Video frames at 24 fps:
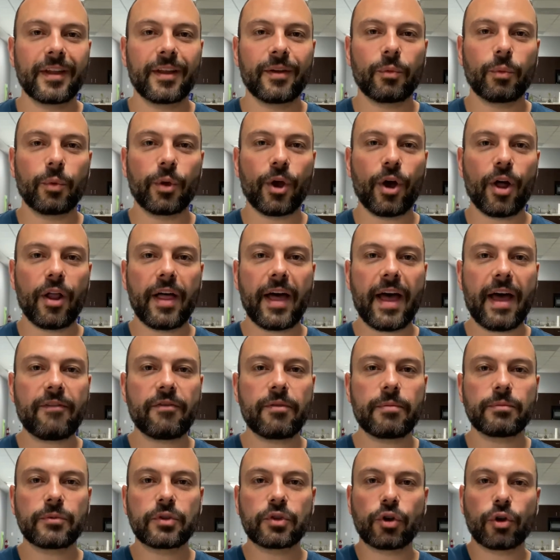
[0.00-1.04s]
We all have
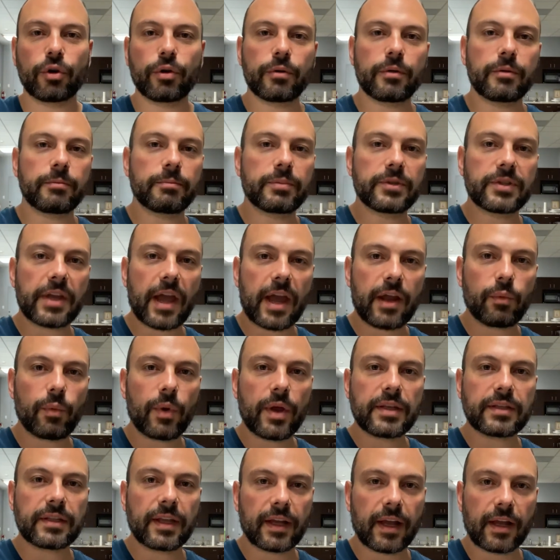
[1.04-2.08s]
them. Turn them
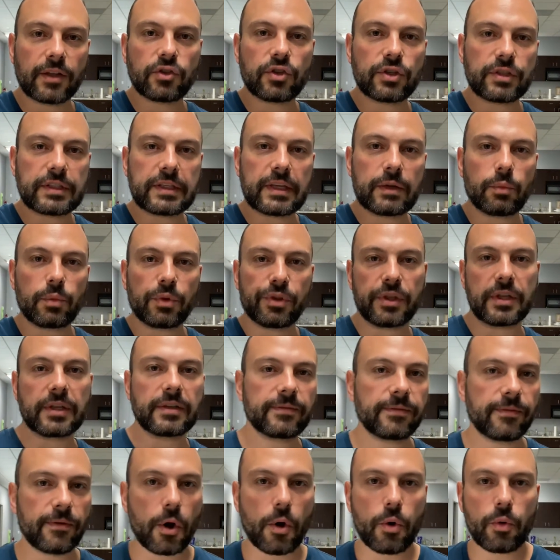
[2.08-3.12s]
sideways like I just did with this
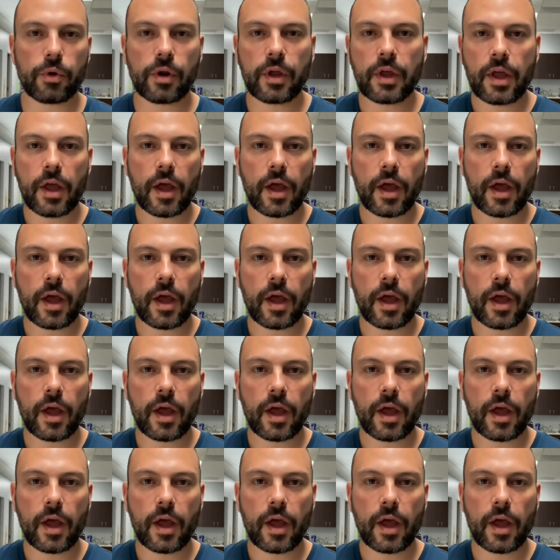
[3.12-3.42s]
phone.